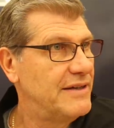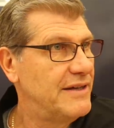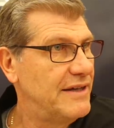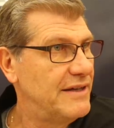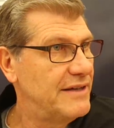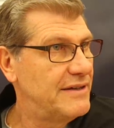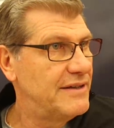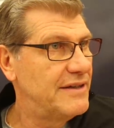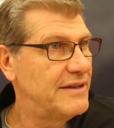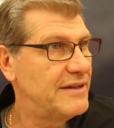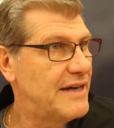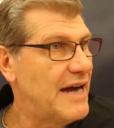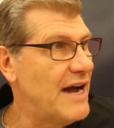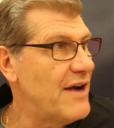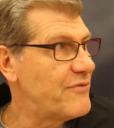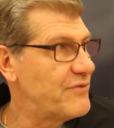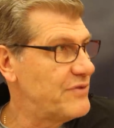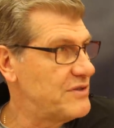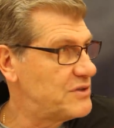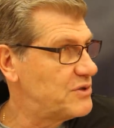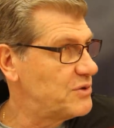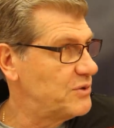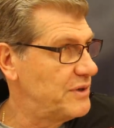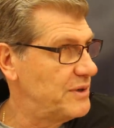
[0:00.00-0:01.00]
the, the
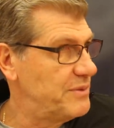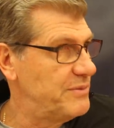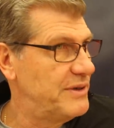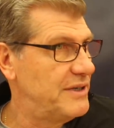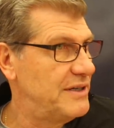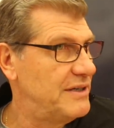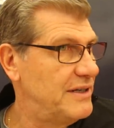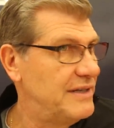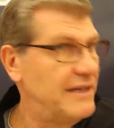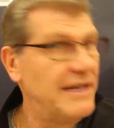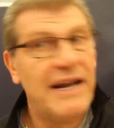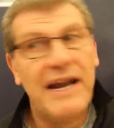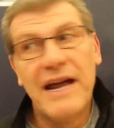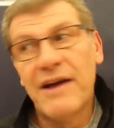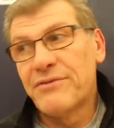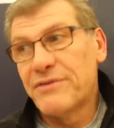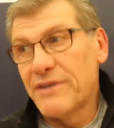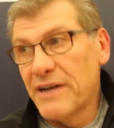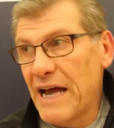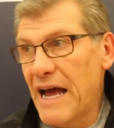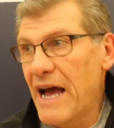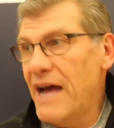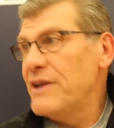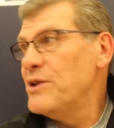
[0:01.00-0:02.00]
conference tournament, and then
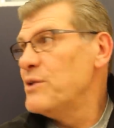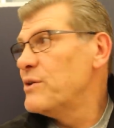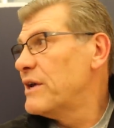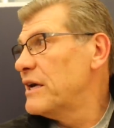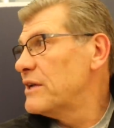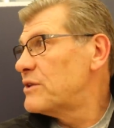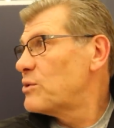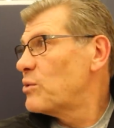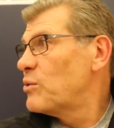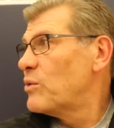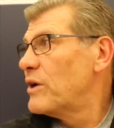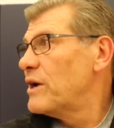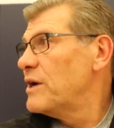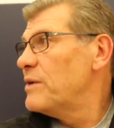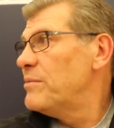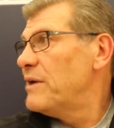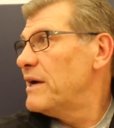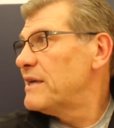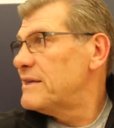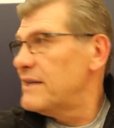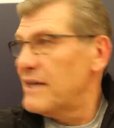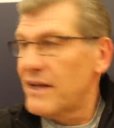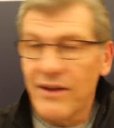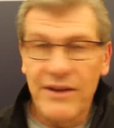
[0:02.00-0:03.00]
after that, you get to worry
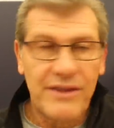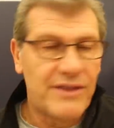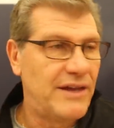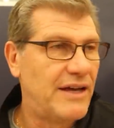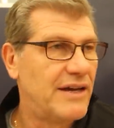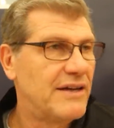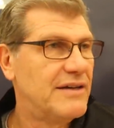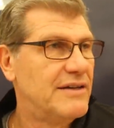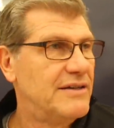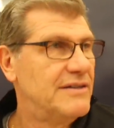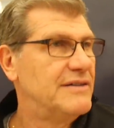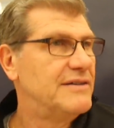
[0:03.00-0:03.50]
about the other thing.